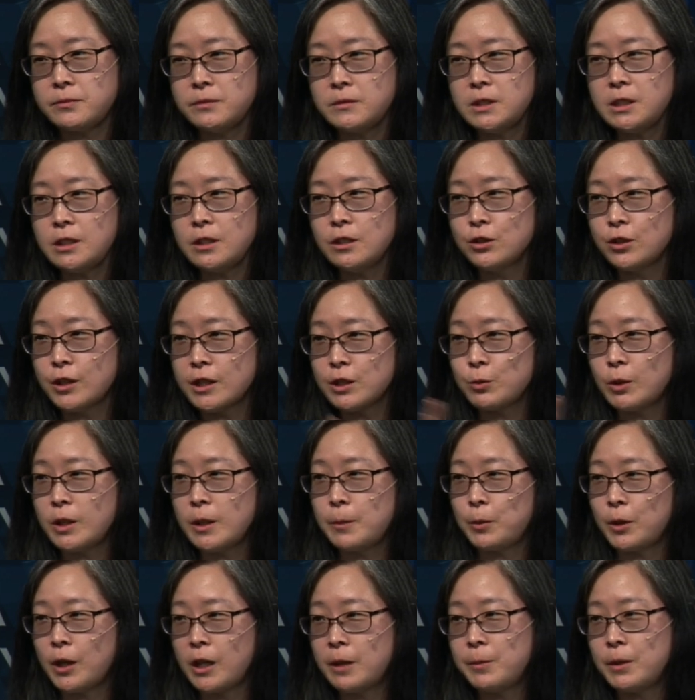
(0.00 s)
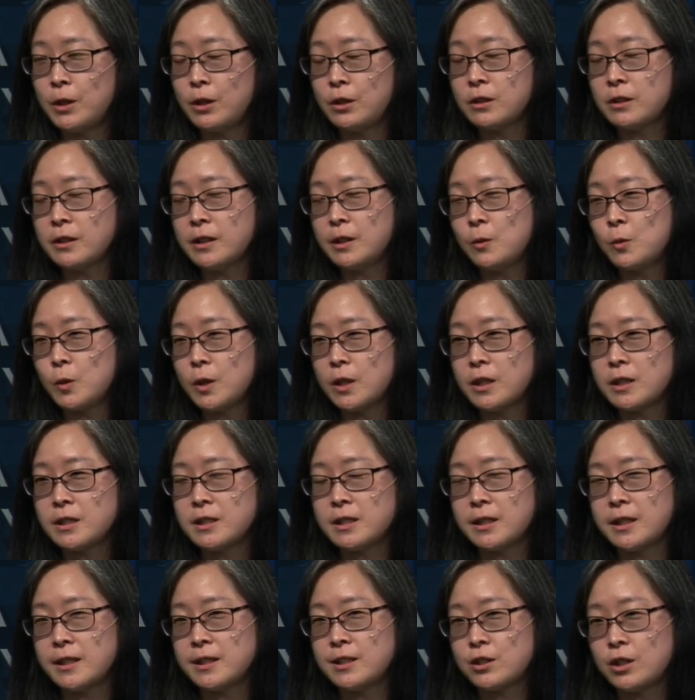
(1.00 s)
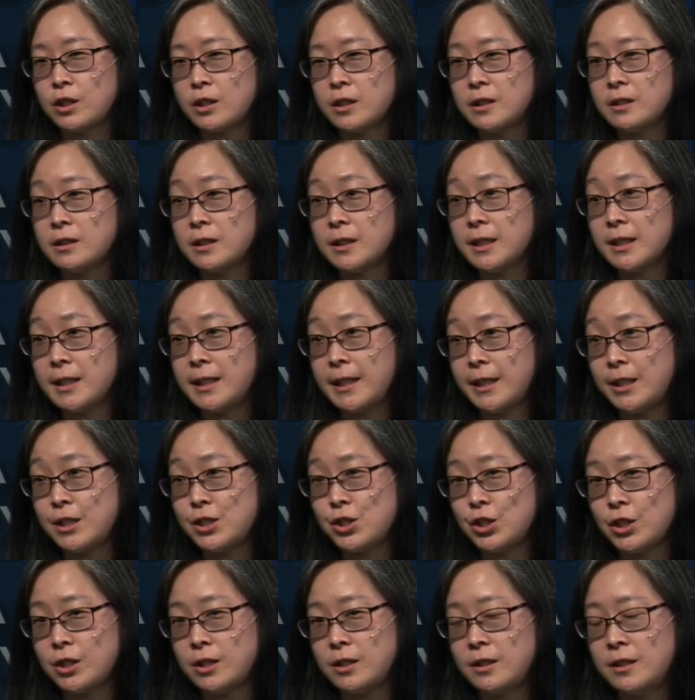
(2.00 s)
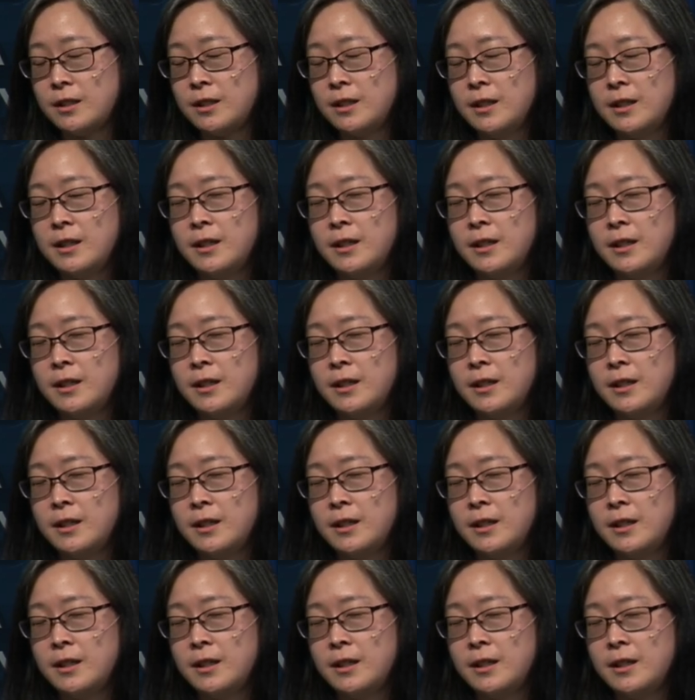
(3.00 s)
So that's where I primarily worked, and I started in litigation.